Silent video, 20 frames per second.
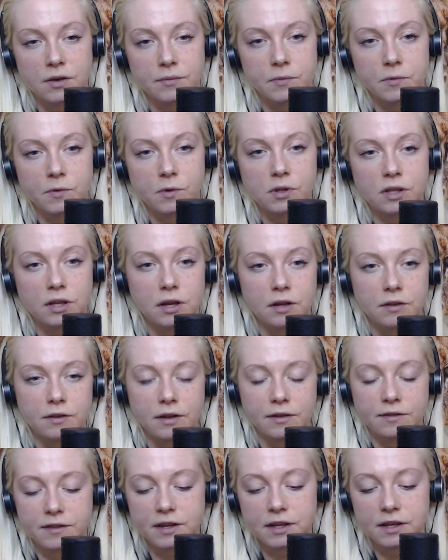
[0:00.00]
Yeah. I,
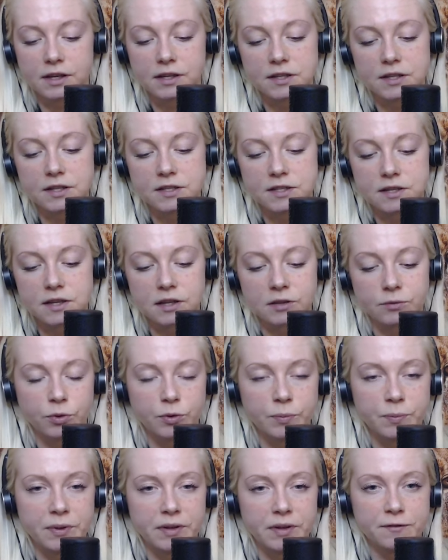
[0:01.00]
I think it, it's it
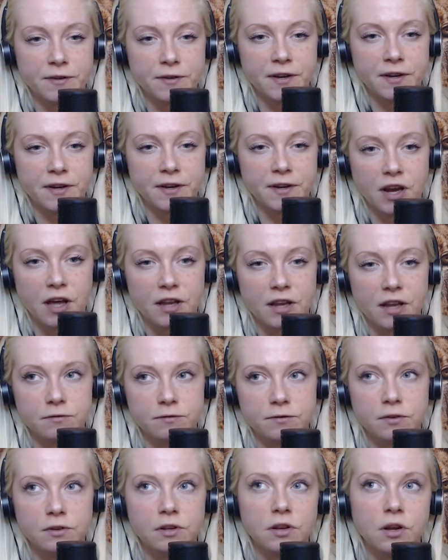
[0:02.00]
would be fair to kind
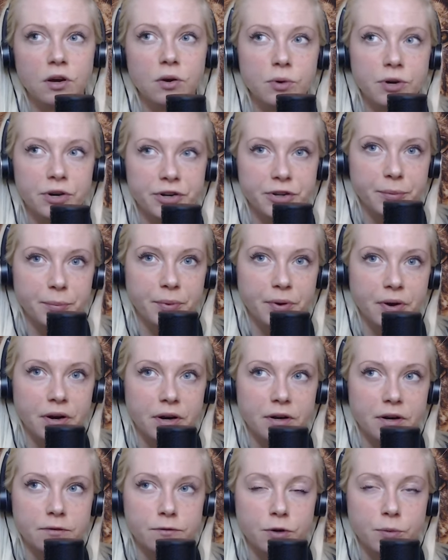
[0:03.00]
of lower the
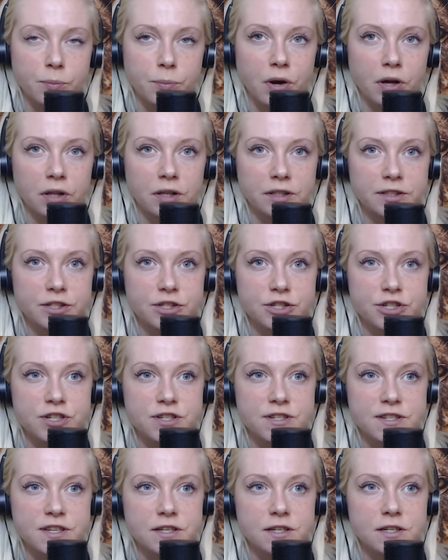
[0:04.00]
bar for
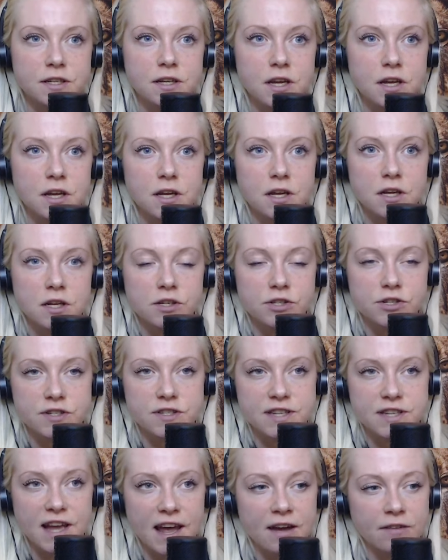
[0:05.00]
politicians and
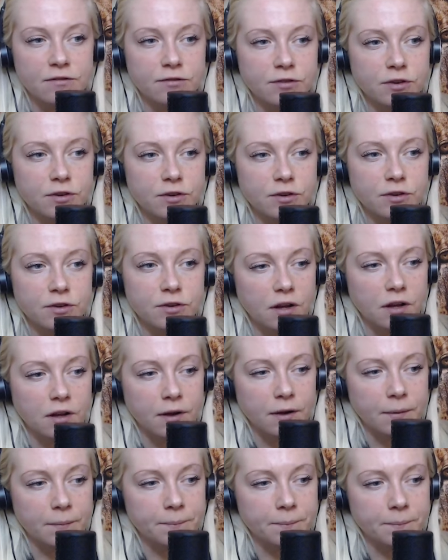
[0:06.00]
just have
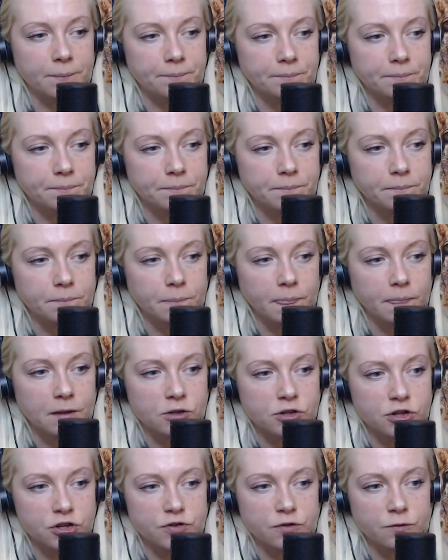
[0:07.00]
um
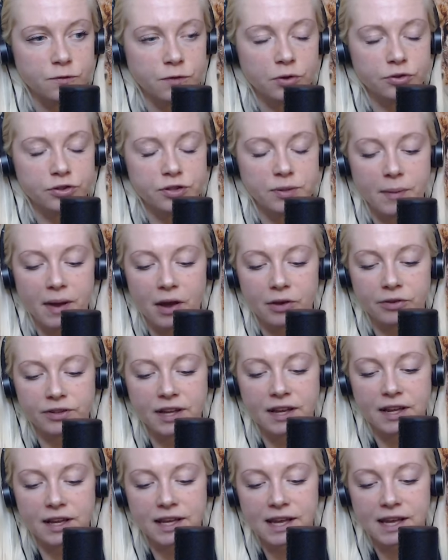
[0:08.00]
just vote them out
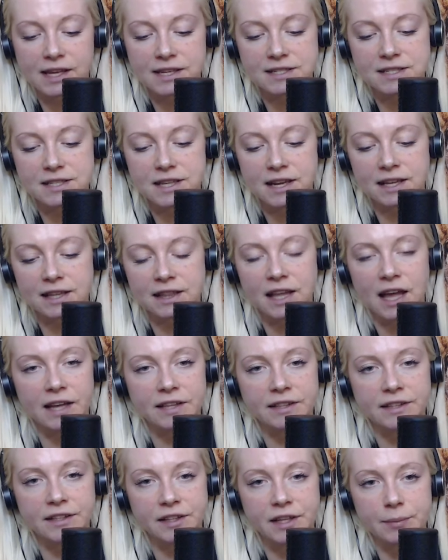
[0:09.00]
in case they
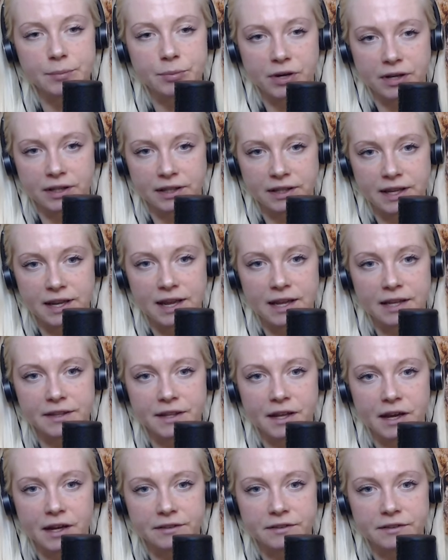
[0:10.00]
lie deliberately
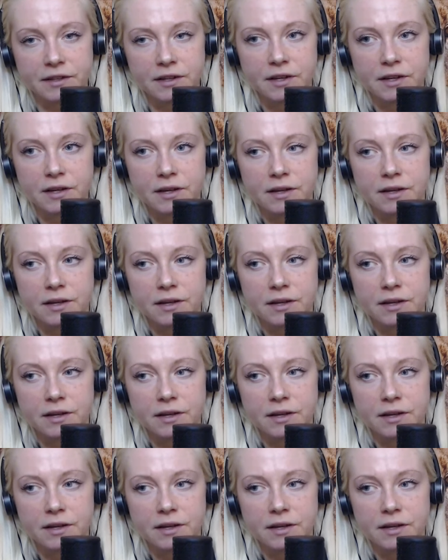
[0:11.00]
and not